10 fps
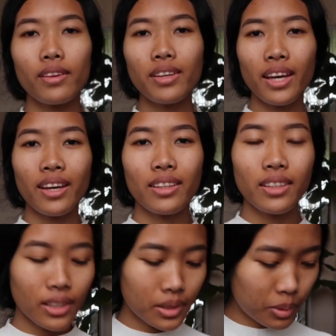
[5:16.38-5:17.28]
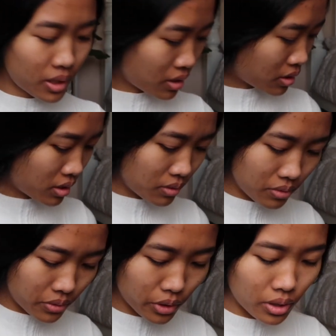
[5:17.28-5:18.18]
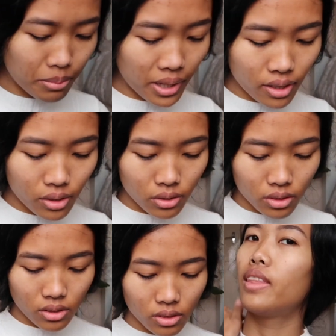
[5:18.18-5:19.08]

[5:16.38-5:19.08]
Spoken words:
okay, I think that's pretty good for the brows.